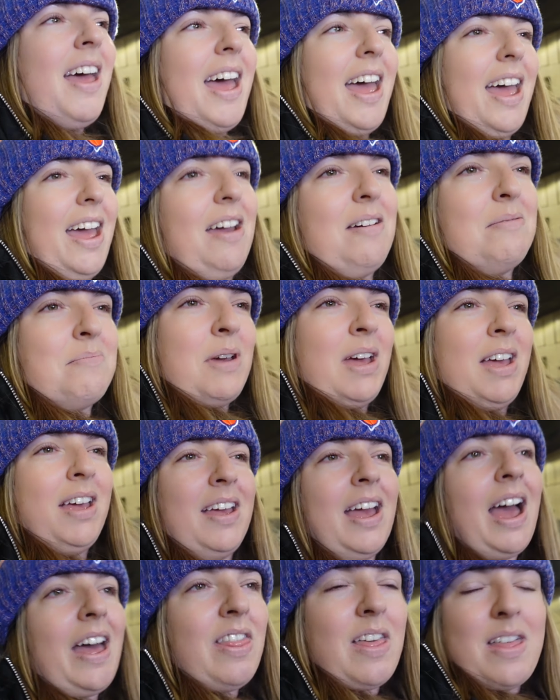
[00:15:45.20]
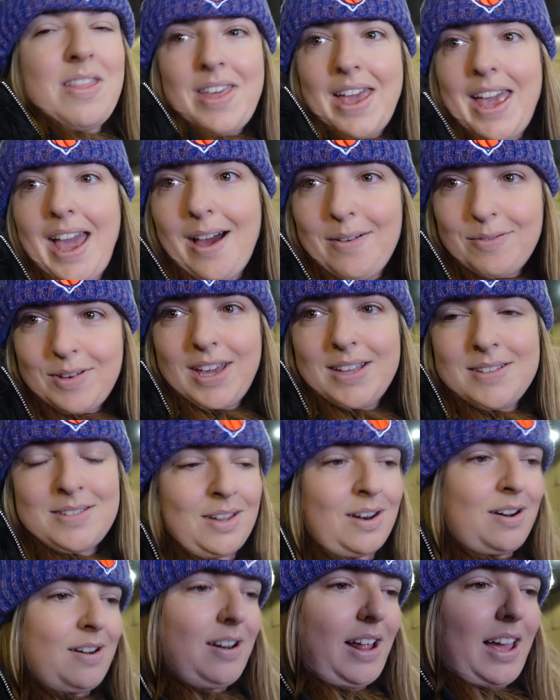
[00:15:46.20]
Um, and then they have kids
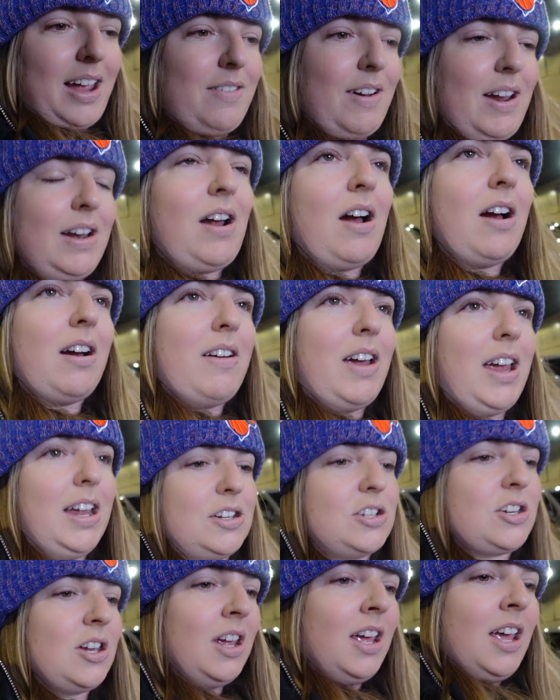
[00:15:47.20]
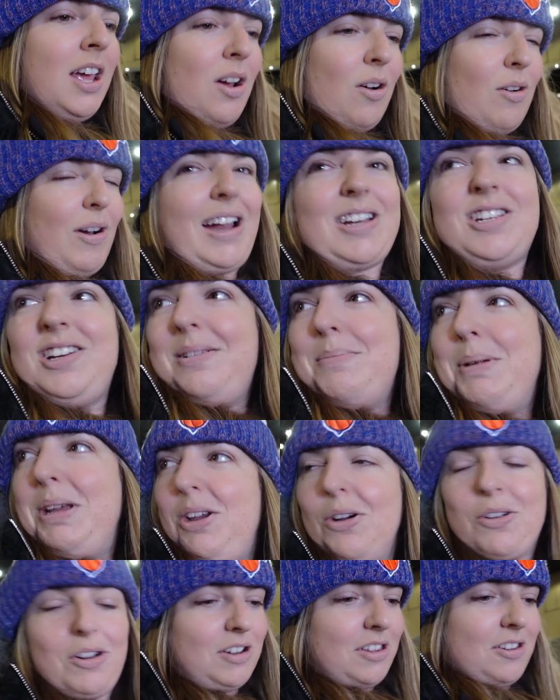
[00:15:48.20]
that are like around our age, or actually a bit
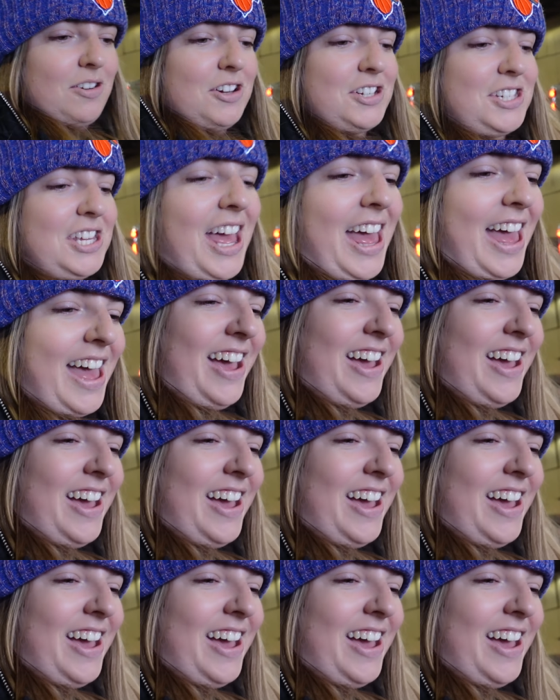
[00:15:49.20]
younger than us.